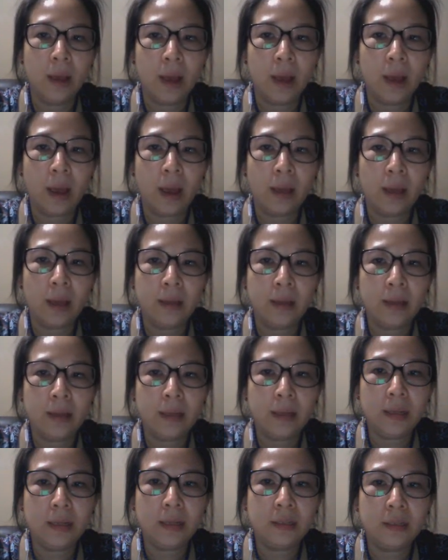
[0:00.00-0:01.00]
And then
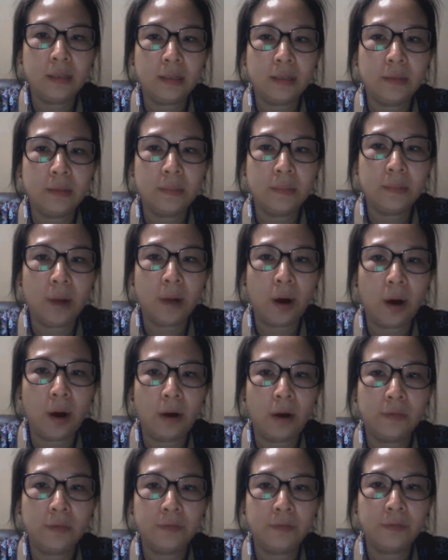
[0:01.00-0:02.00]
in terms of
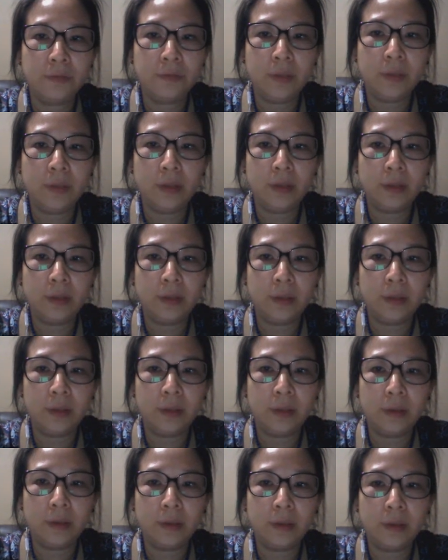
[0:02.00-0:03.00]

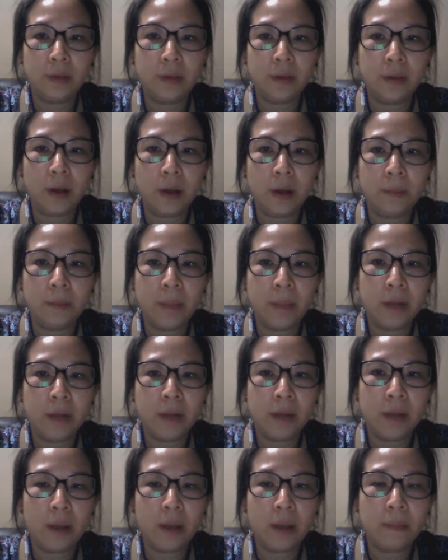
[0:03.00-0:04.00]
the
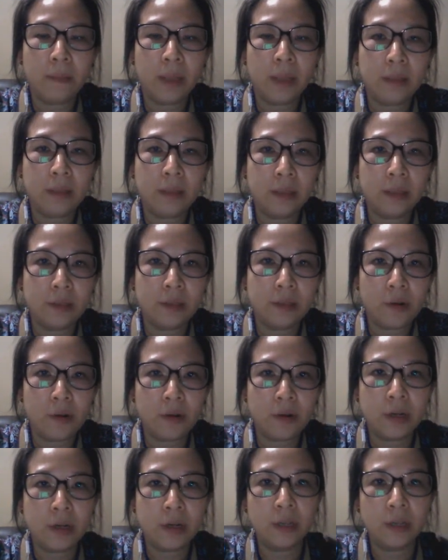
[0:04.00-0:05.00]
maintenance
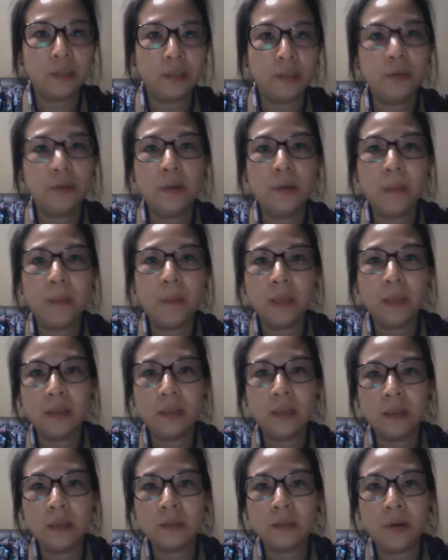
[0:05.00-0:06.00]
order, so the
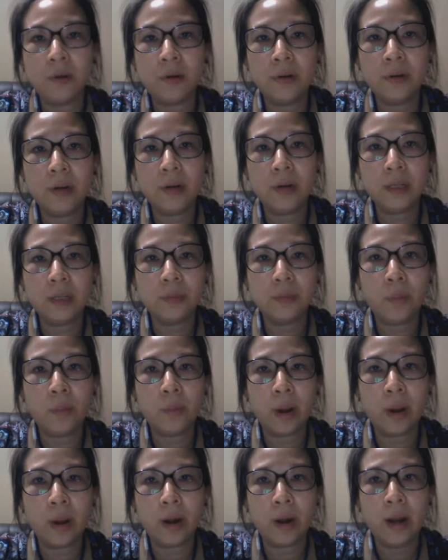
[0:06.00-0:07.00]
maintenance order is where
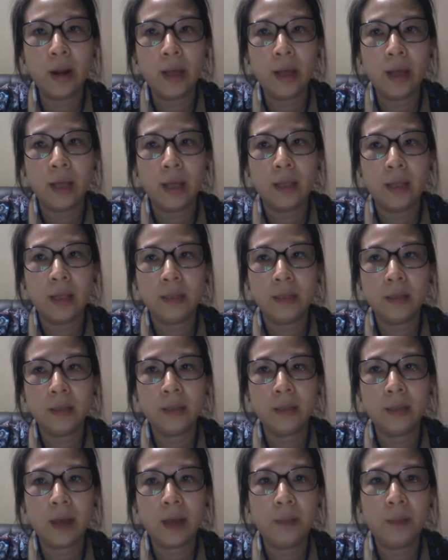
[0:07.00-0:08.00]
the
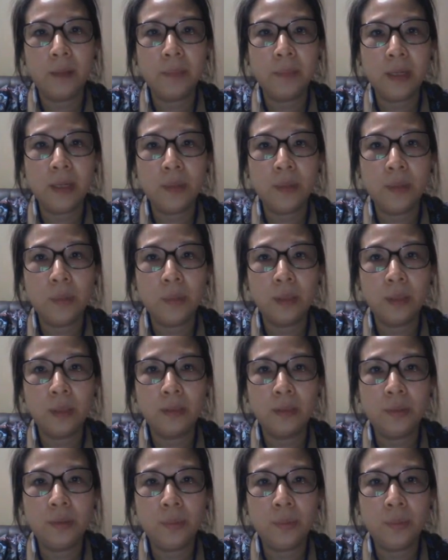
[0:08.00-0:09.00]
company will
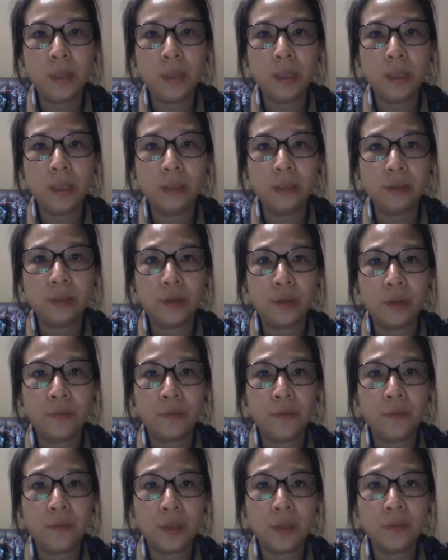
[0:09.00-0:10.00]
doing the
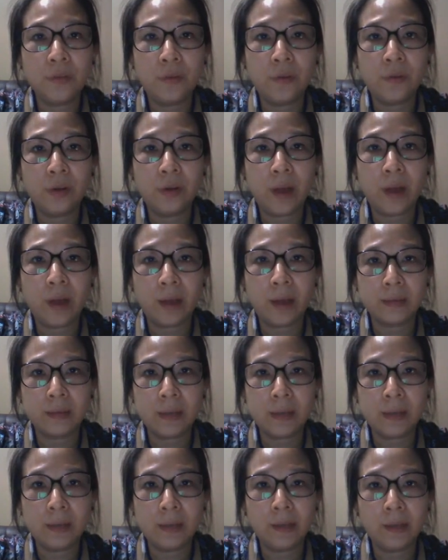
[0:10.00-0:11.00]
service for the asset,
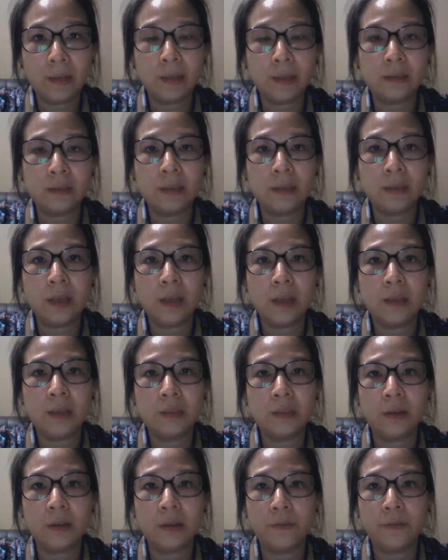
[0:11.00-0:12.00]
let's say
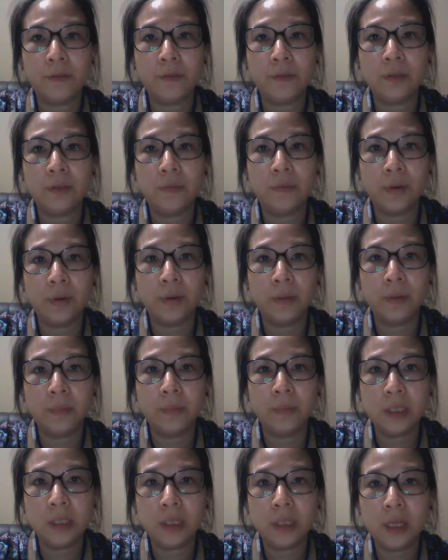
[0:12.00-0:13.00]
service for the
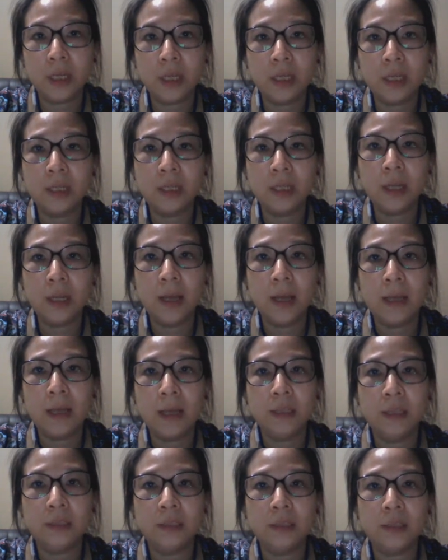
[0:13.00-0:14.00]
machine,
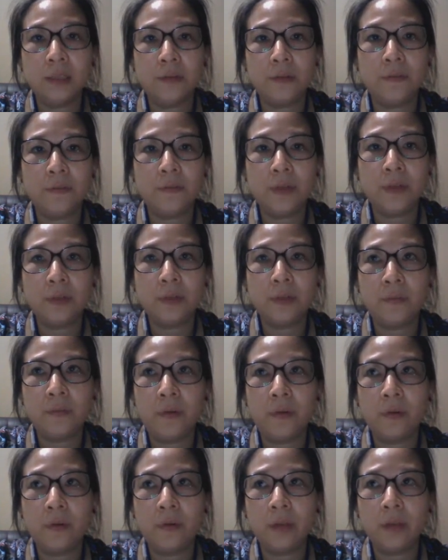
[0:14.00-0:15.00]
service for
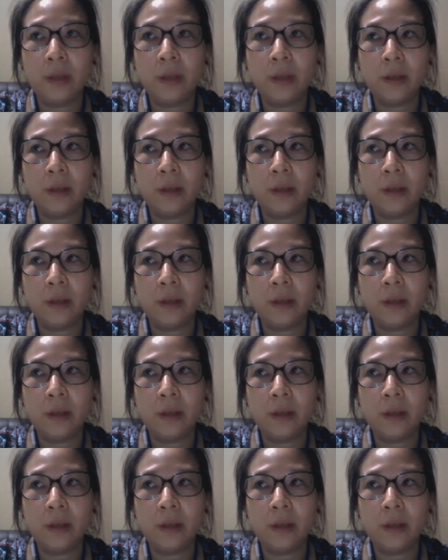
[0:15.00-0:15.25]
the